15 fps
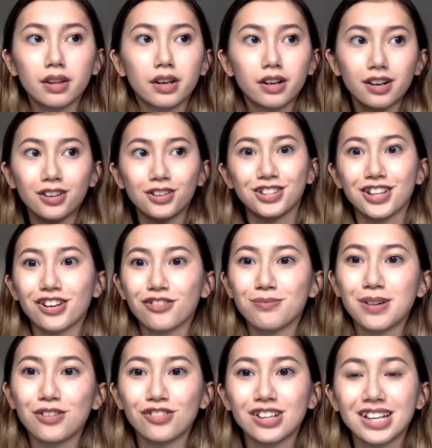that are outside of
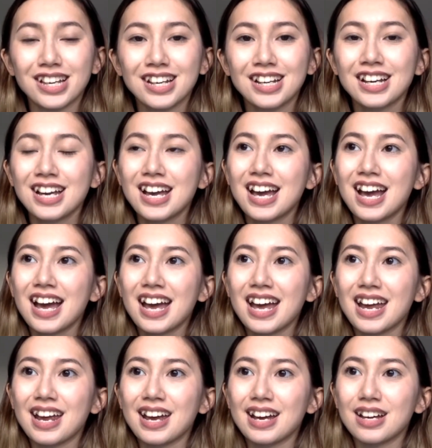my WG,
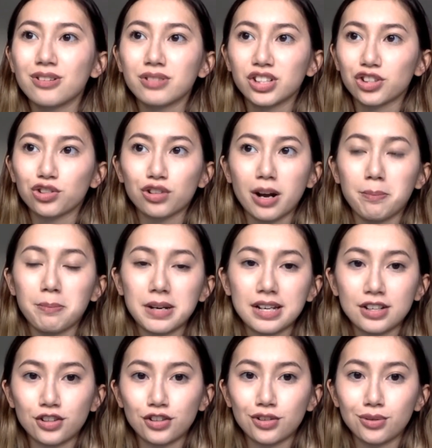and we just drop it
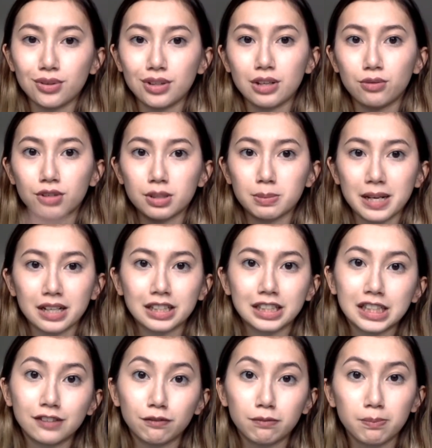into the
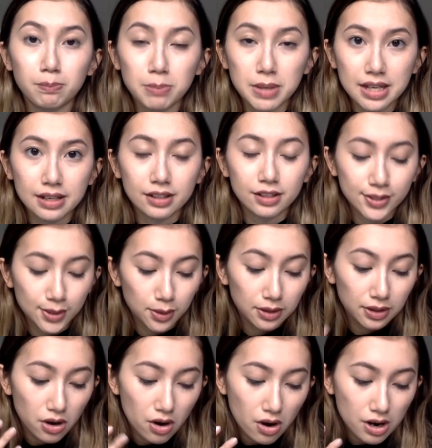respective bin. So
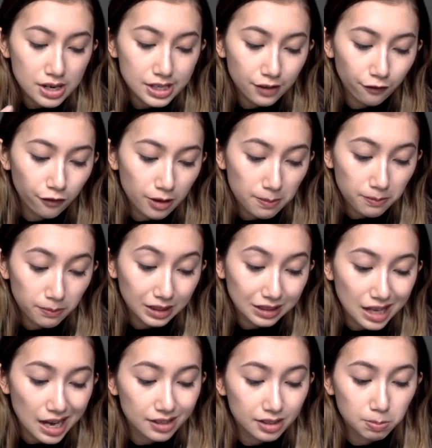there are different
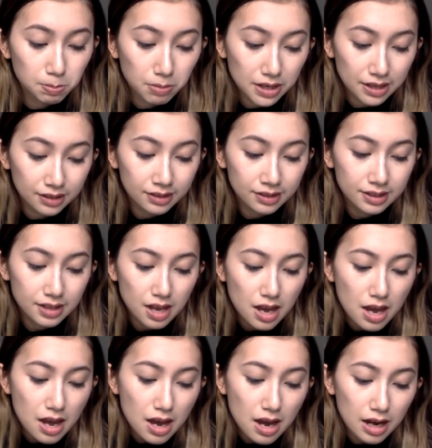glass bins.
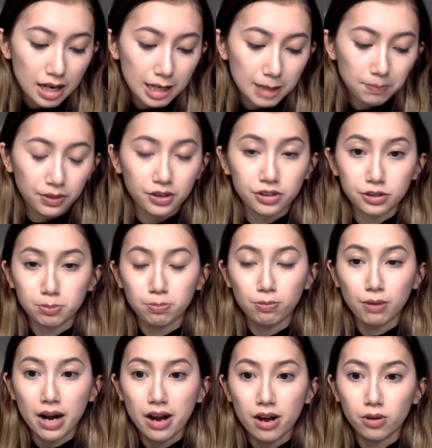There's
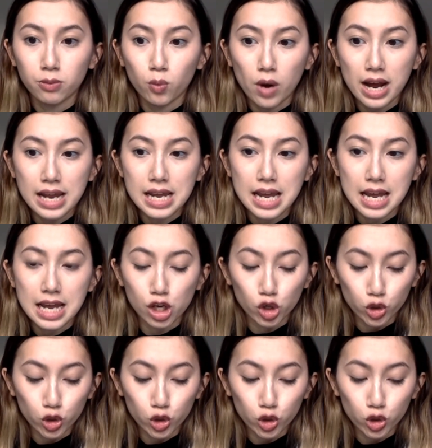brown, white, and